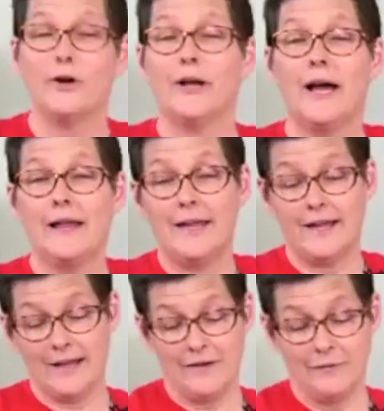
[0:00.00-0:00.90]
to God,
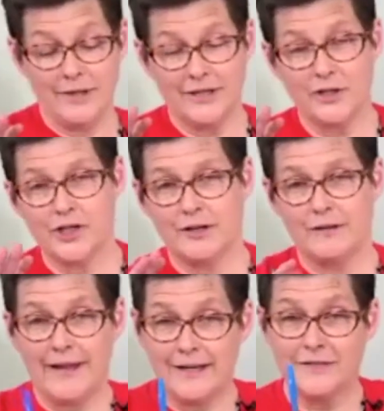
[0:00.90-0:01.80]
that gave me a chill.
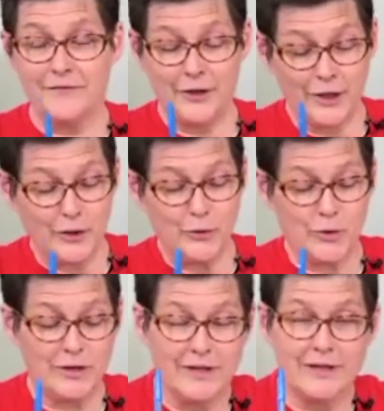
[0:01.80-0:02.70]
That is very
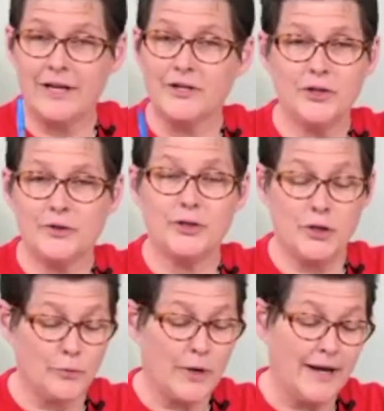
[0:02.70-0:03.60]
cool because you're
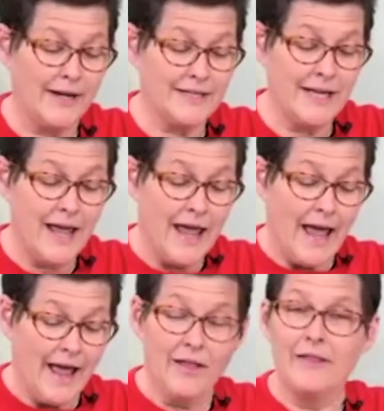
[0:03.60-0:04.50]
so right.
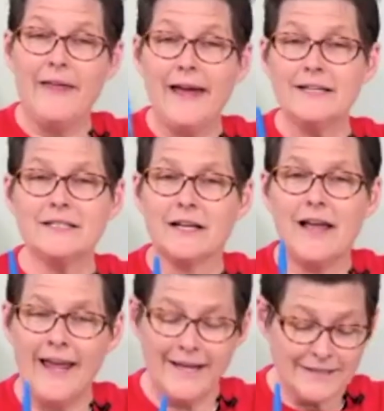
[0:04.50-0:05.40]
That is
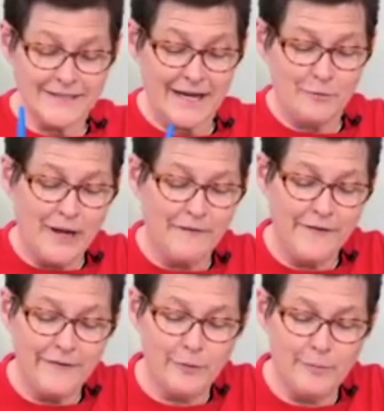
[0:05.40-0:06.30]
hands down my
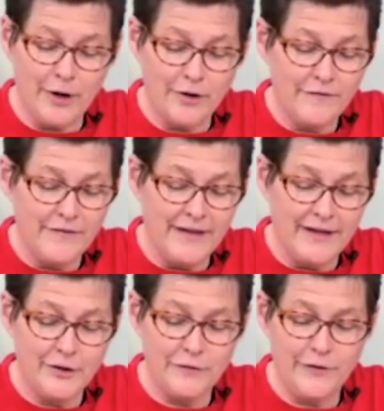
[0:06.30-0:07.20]
favorite part of the
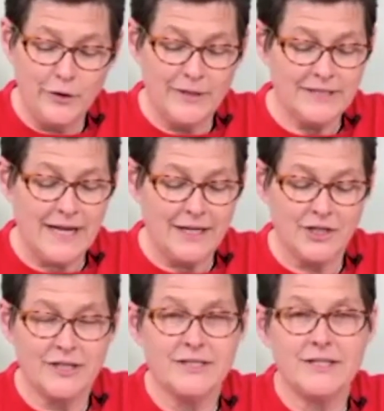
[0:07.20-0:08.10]
interview. It's not
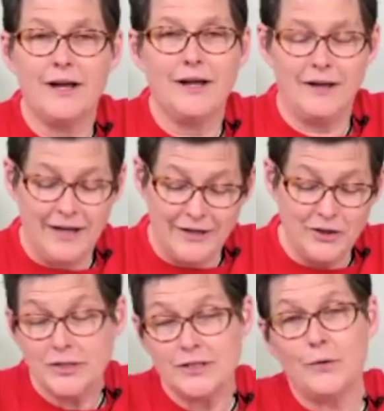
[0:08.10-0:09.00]
just, uh, it's
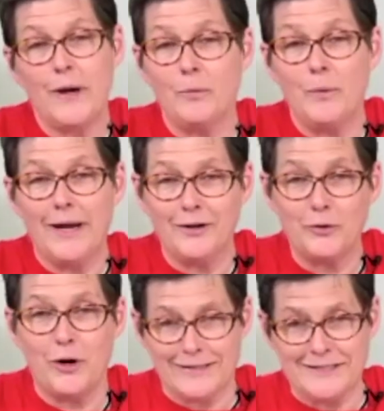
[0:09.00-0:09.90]
just a great way to
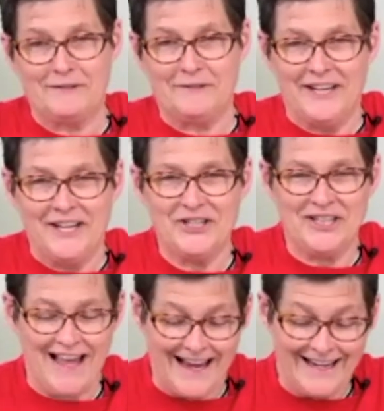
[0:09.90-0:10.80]
cross the finish
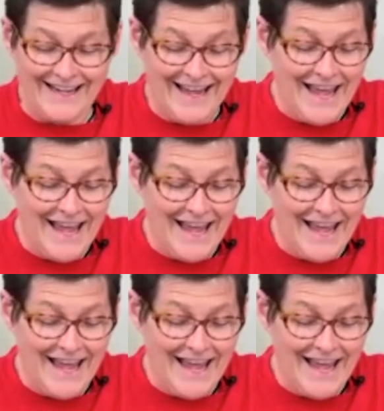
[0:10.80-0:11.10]
line.